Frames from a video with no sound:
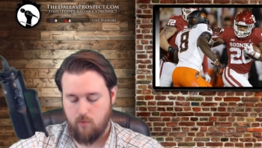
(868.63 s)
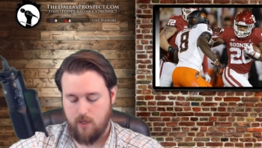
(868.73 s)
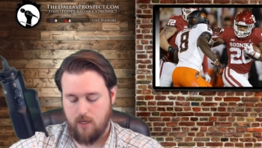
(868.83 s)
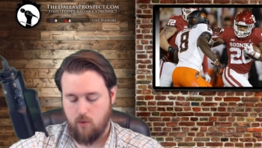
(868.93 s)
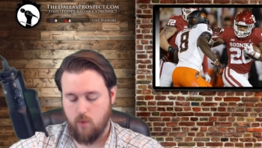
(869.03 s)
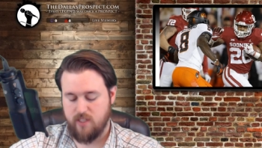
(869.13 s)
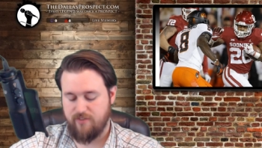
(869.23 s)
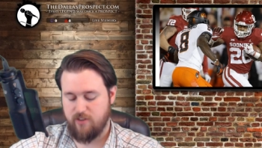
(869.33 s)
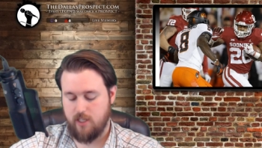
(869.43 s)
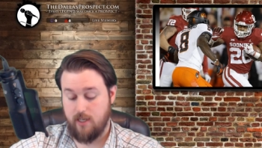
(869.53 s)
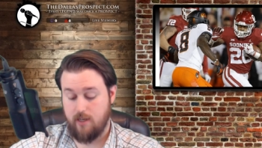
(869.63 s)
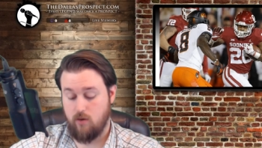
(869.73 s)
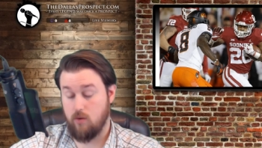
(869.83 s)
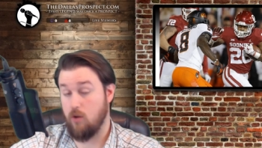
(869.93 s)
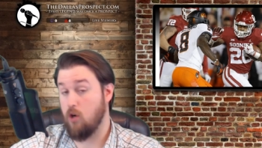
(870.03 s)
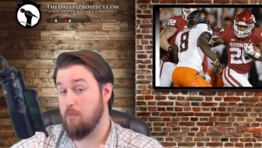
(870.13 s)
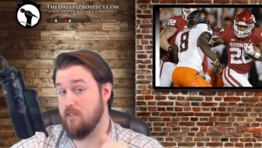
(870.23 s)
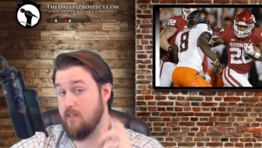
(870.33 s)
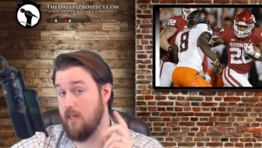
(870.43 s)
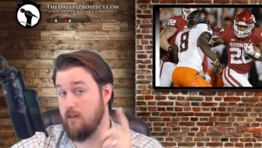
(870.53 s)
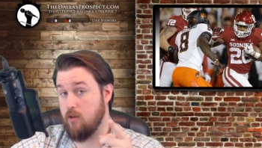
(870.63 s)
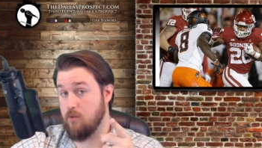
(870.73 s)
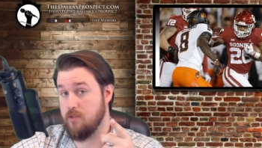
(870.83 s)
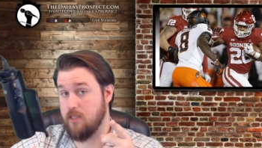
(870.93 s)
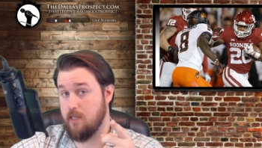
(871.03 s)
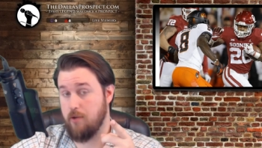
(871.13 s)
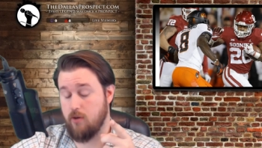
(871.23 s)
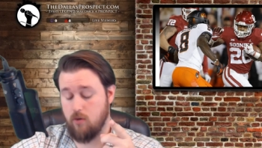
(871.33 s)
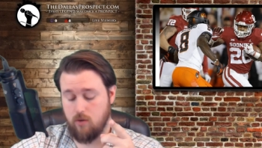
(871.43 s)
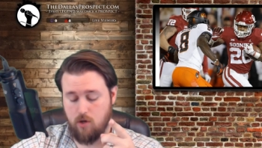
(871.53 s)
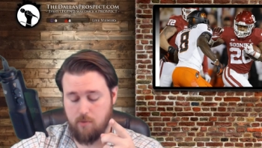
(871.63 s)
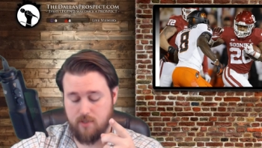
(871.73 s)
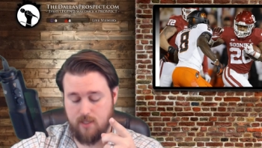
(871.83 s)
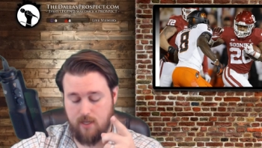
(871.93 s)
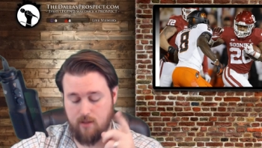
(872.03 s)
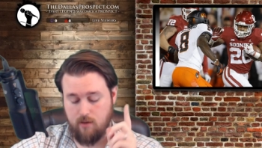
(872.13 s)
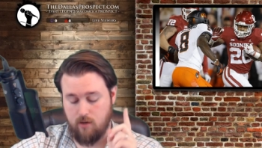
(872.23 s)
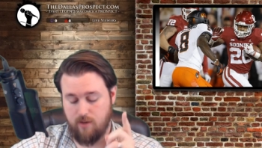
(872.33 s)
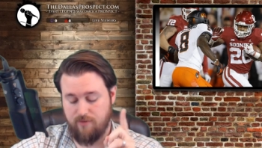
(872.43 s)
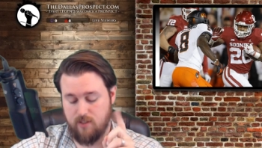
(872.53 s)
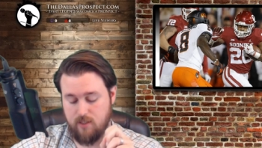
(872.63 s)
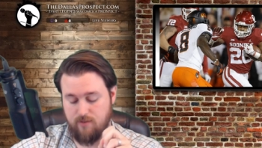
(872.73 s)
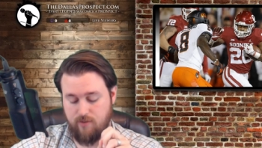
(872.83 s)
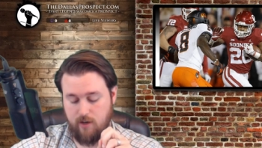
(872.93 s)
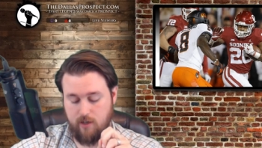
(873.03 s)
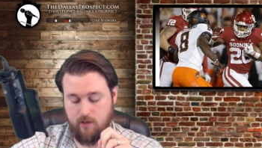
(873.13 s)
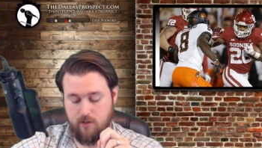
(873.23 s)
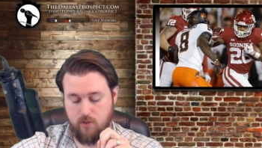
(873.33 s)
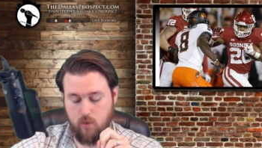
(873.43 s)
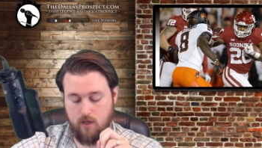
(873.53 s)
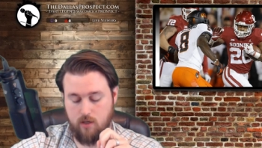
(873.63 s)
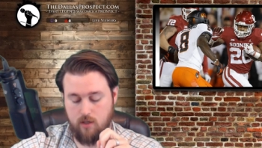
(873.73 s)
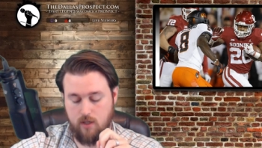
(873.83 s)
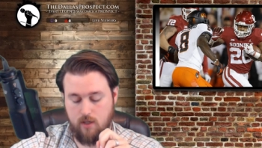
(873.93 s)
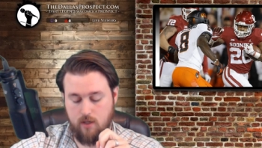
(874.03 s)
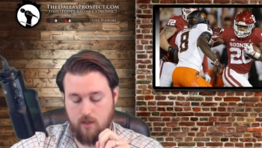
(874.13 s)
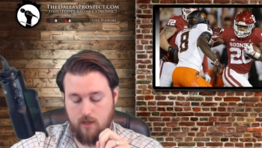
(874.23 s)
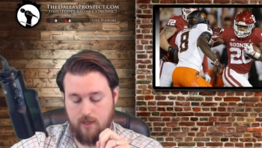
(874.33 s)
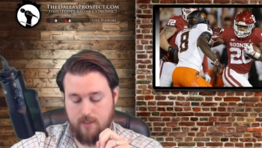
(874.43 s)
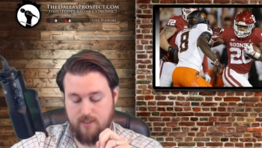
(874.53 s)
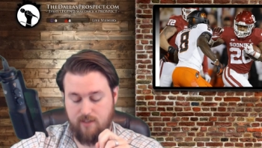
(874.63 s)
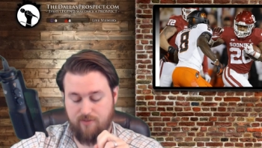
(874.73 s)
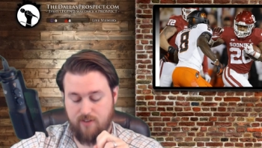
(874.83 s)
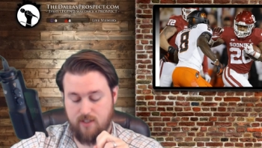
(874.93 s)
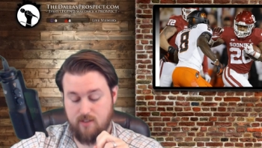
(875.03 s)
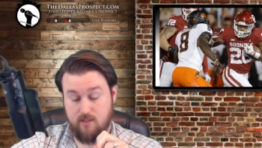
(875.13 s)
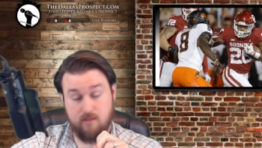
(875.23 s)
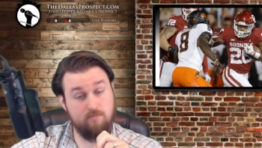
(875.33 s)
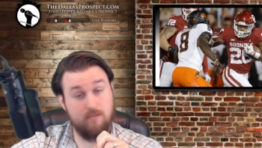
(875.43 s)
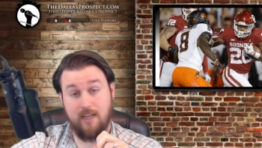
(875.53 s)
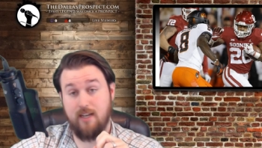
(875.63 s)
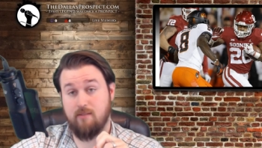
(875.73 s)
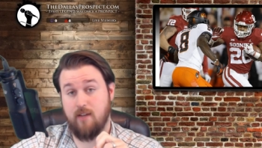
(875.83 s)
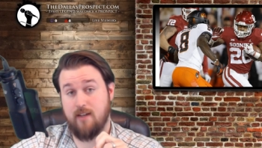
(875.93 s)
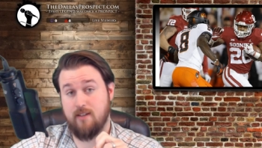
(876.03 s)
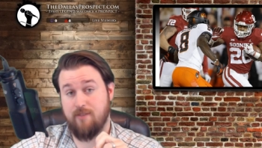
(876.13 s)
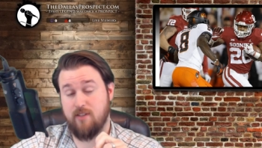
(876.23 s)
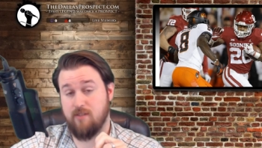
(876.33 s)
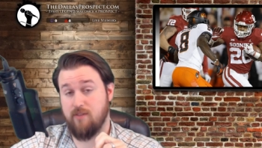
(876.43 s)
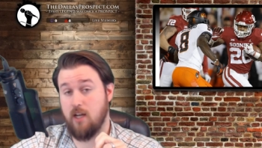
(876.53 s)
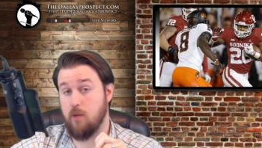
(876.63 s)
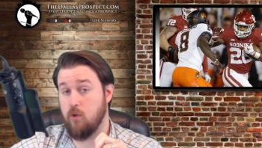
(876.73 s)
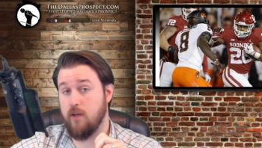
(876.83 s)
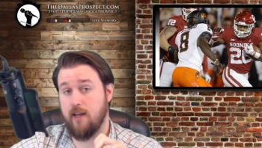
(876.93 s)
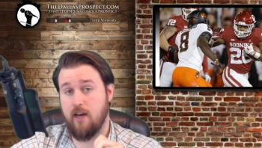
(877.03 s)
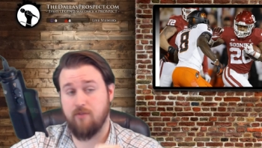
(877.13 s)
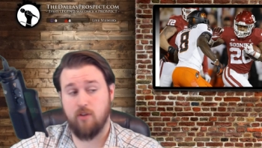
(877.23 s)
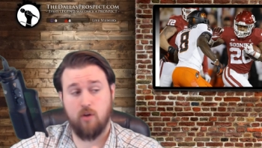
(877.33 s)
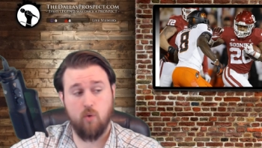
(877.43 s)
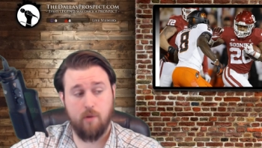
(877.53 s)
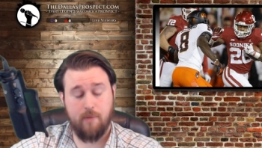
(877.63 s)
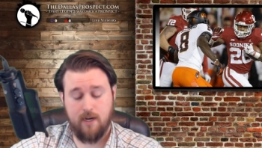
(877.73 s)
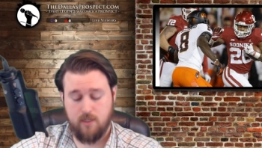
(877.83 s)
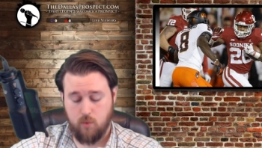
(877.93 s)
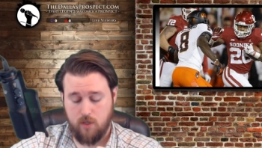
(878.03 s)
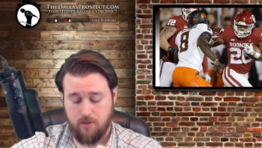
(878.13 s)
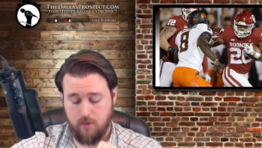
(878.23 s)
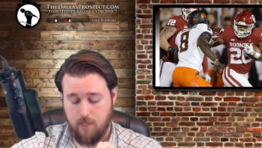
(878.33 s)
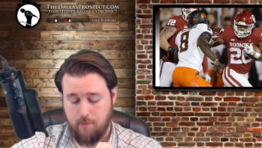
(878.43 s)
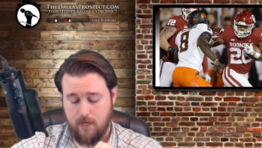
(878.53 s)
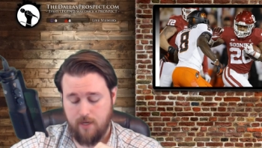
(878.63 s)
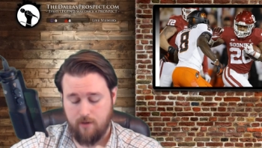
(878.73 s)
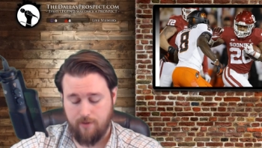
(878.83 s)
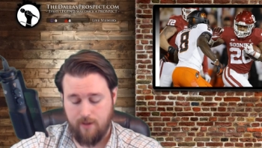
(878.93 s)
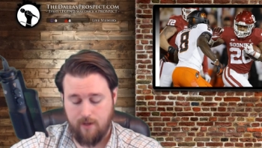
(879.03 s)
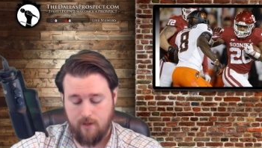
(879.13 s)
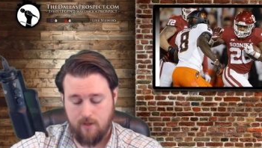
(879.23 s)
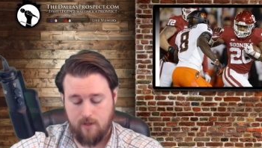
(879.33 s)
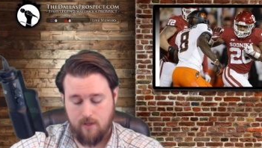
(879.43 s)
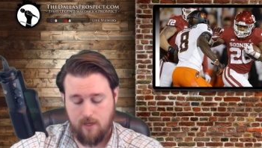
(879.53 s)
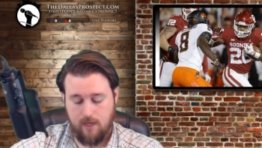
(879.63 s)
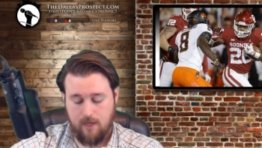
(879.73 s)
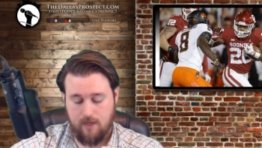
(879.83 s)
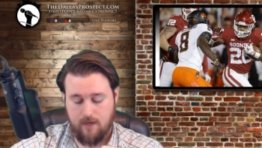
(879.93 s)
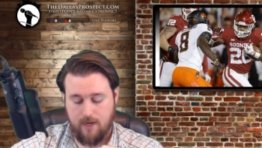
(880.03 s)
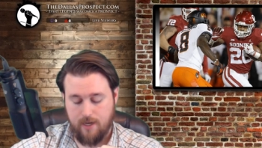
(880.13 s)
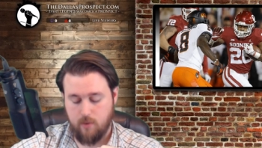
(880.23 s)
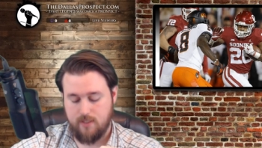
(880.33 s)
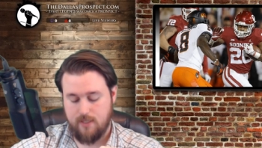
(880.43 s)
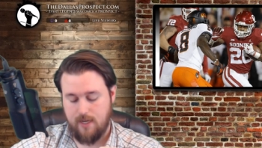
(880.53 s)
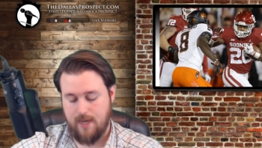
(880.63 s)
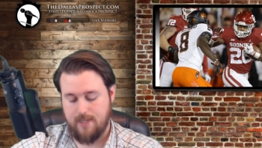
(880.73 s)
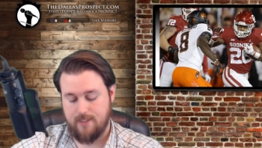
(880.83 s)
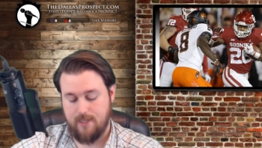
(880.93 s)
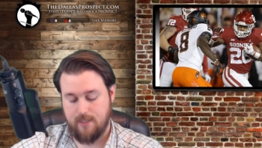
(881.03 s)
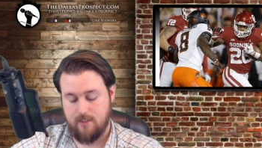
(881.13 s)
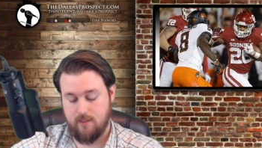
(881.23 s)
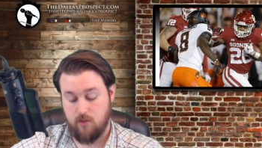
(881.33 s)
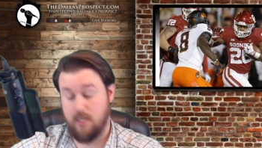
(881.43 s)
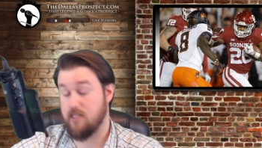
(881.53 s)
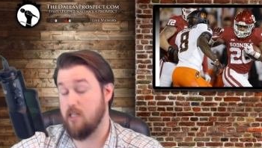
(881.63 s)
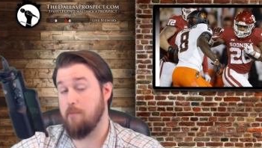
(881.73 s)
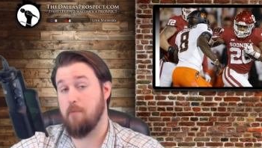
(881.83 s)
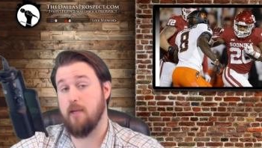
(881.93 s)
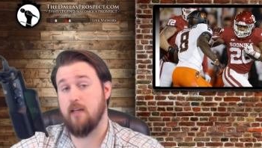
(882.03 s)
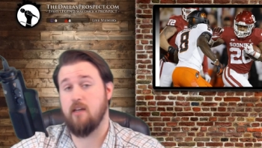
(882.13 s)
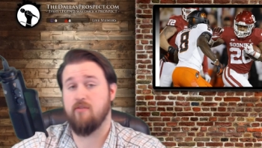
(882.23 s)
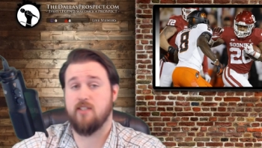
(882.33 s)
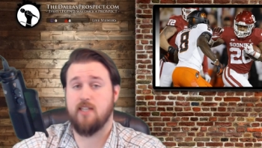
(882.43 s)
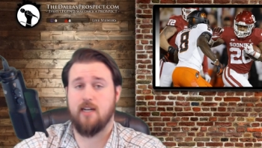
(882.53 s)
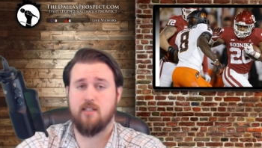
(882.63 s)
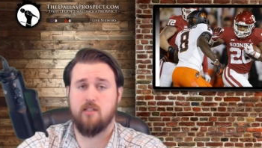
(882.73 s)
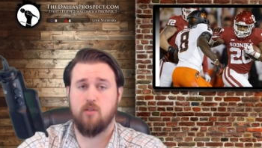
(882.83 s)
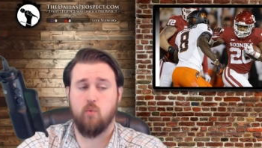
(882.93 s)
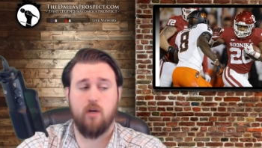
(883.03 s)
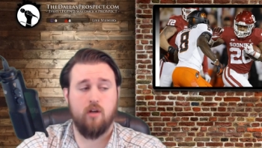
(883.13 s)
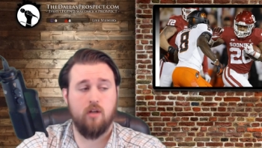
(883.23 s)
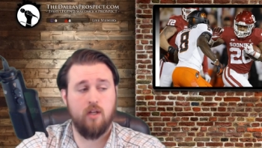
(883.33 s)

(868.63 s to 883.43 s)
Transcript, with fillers: We got West Virginia at Oklahoma State. Don't sleep on Oklahoma State. Their offense is very good as well. Uh, defense, again, that defensive line will get after the quarterback as well, so keep an eye on that. And Iowa State at Texas, so that's going to be a big game for Texas as well.